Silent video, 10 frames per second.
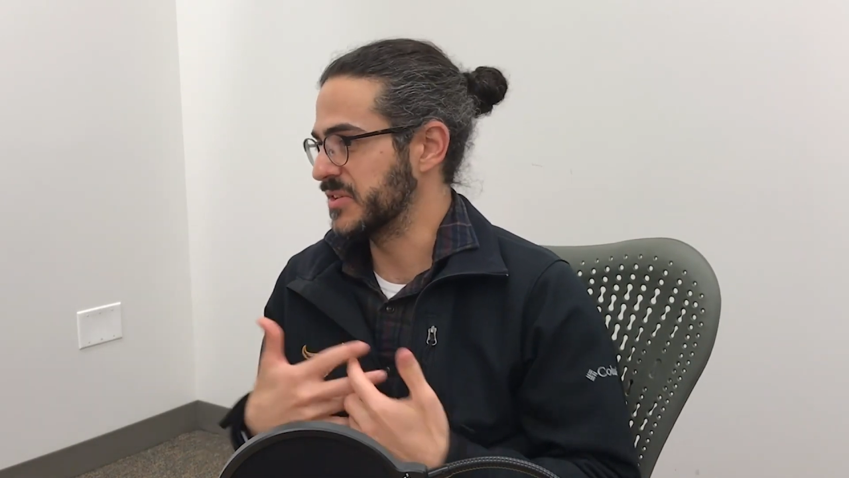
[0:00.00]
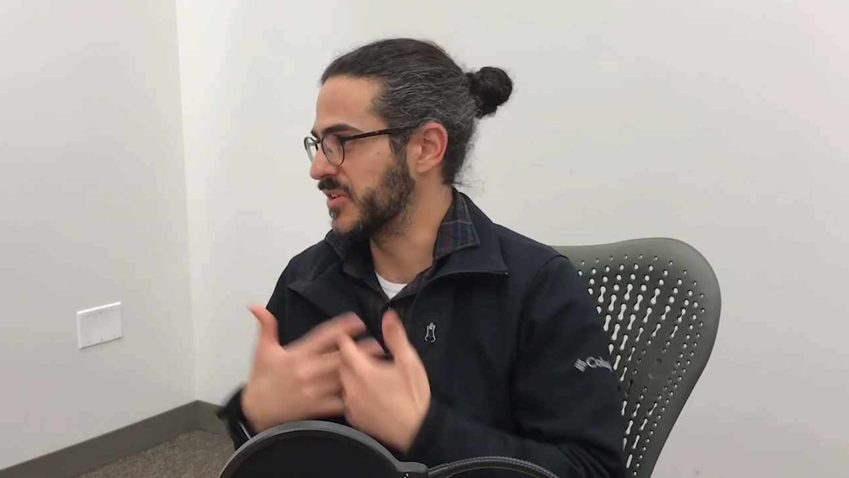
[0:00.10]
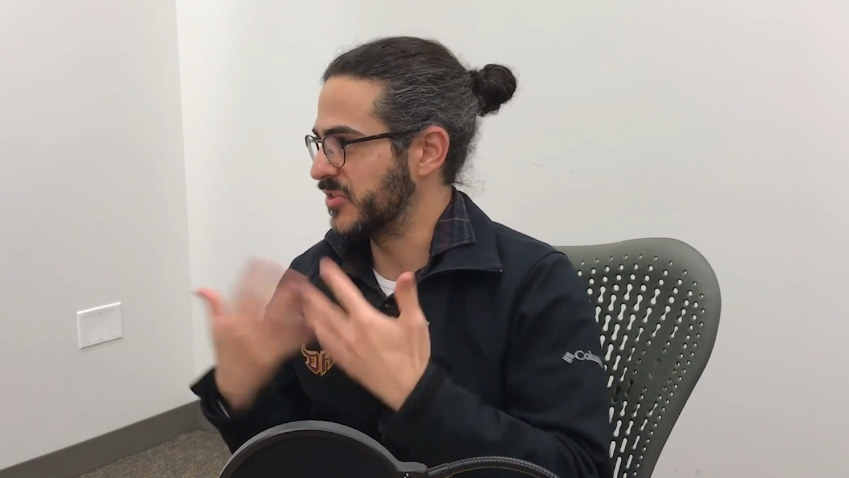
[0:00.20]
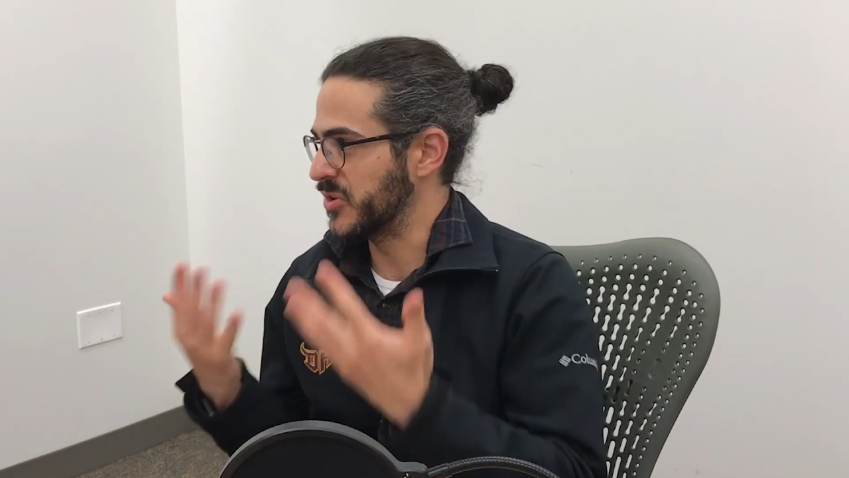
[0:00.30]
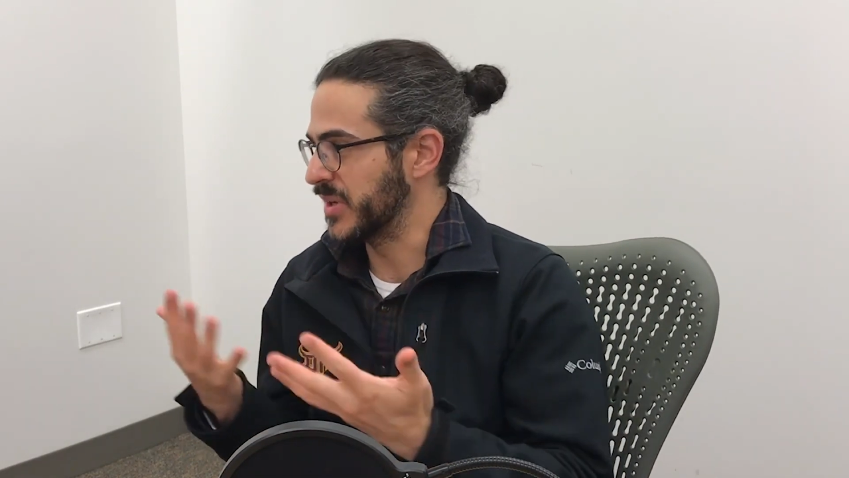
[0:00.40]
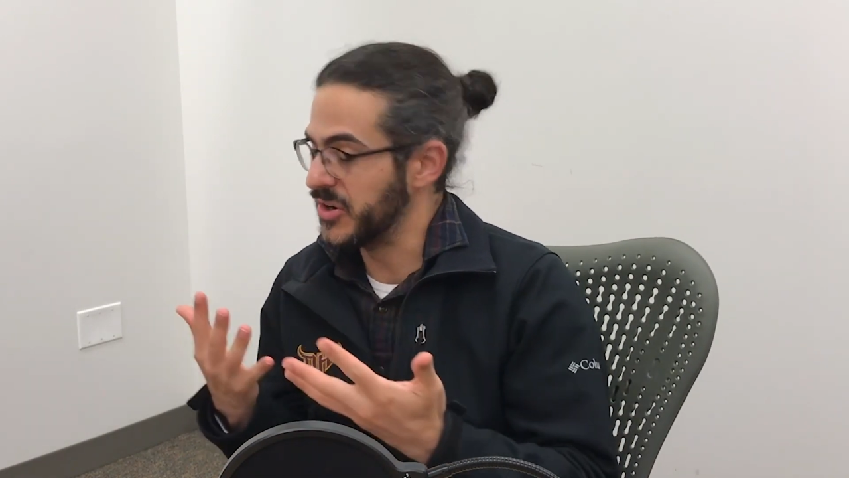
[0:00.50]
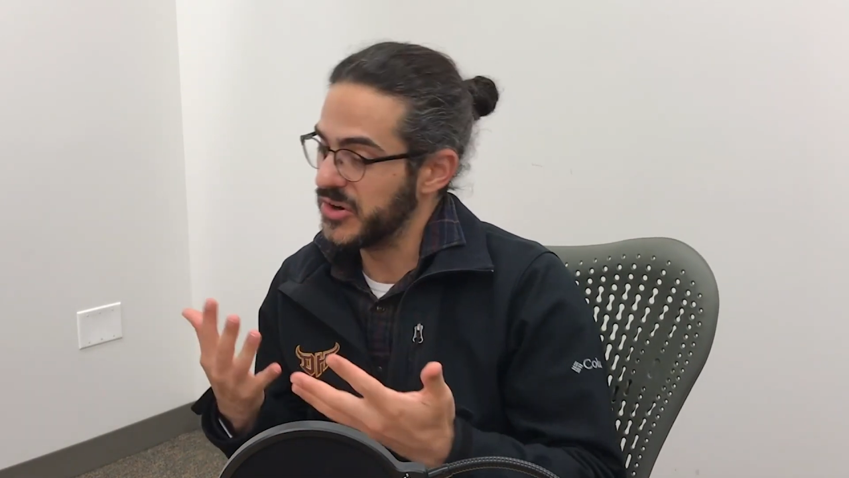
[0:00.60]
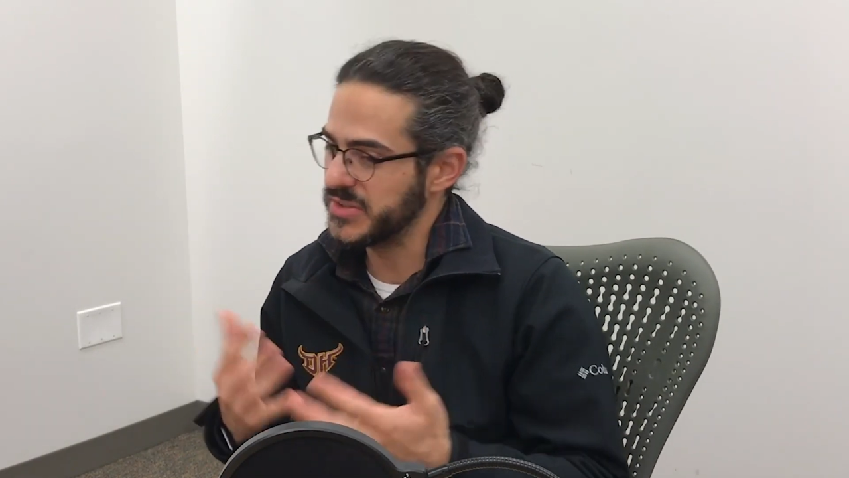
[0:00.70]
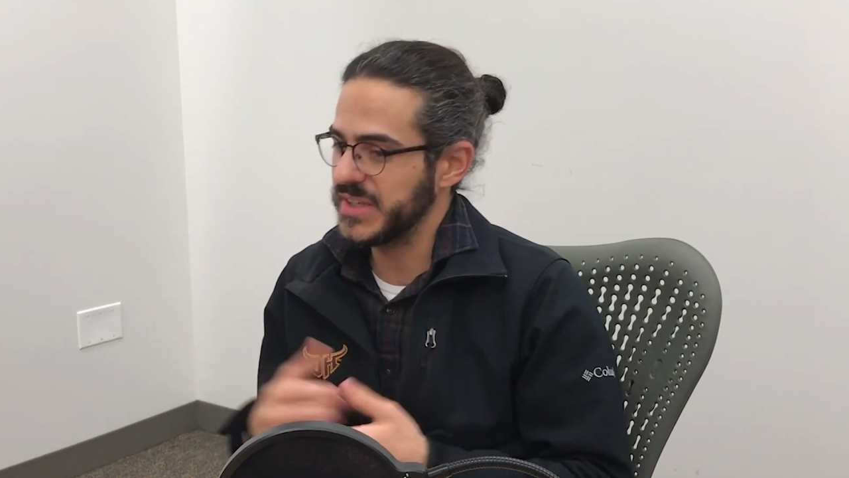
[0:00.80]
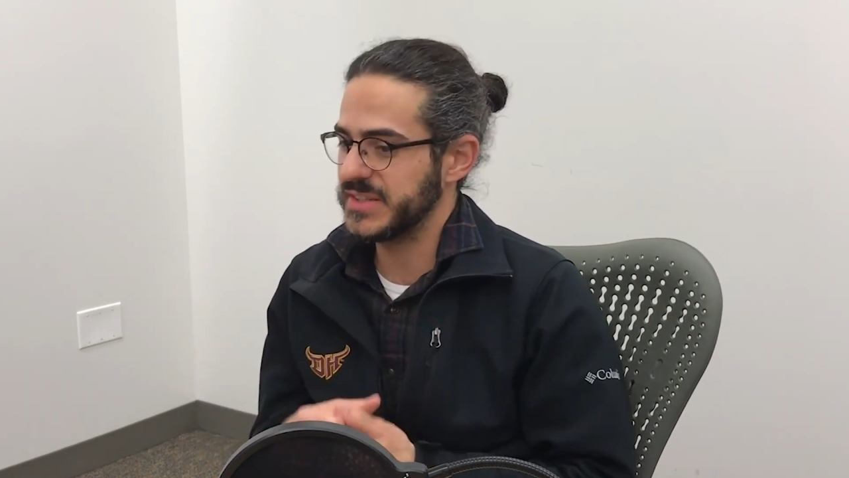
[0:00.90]
If you're doing a
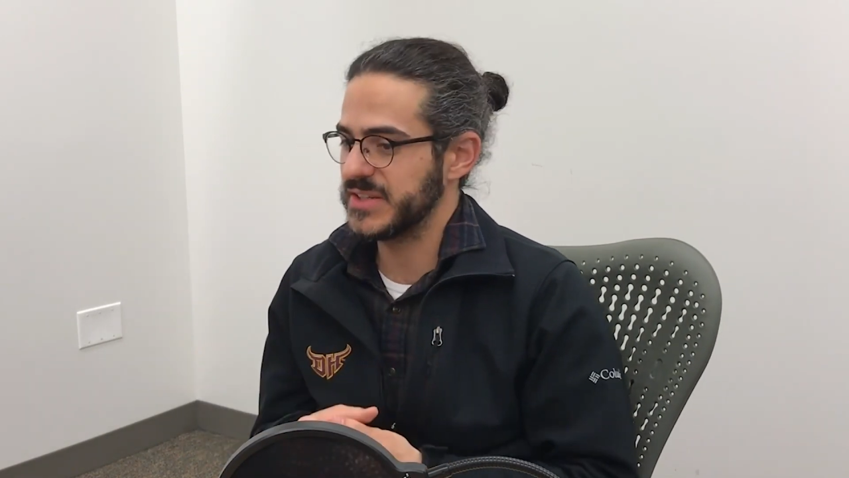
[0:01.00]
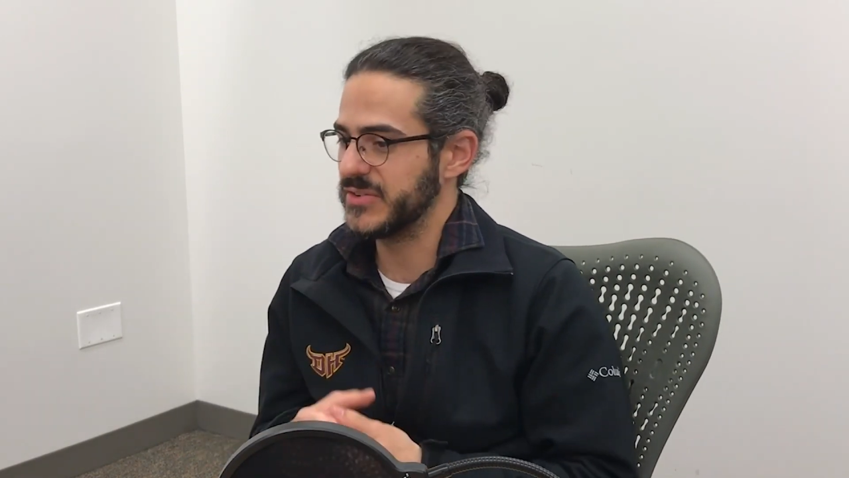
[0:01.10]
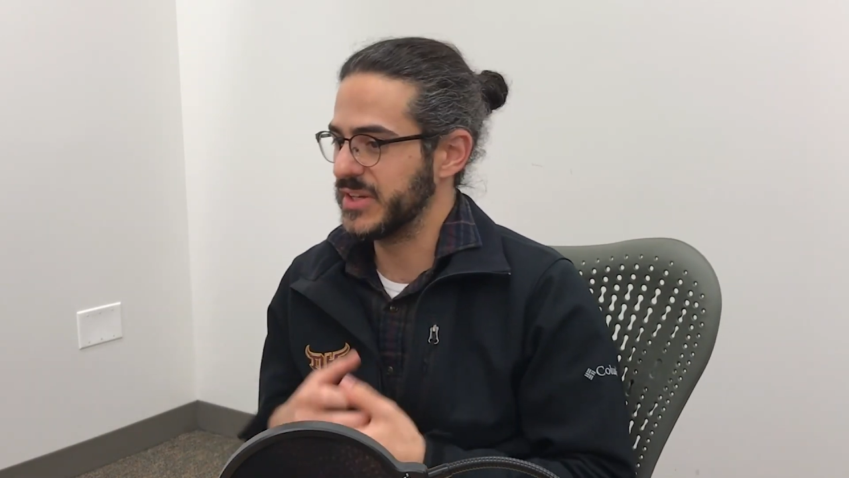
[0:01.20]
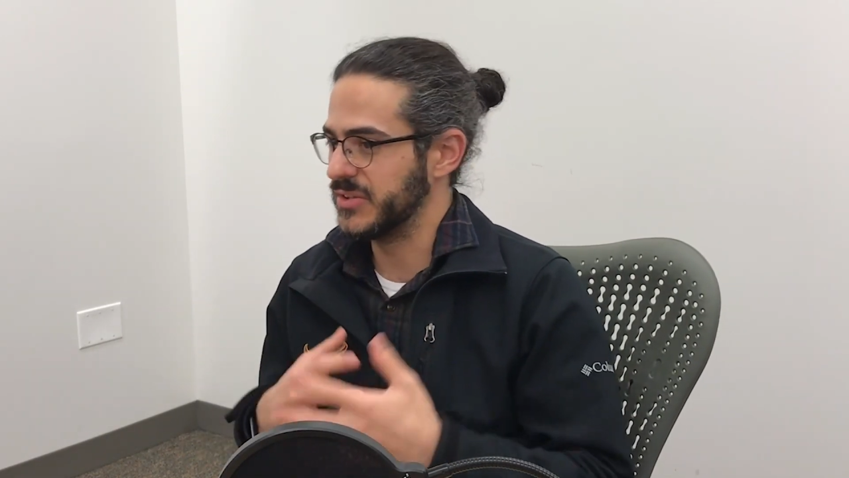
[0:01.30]
neuroscience degree,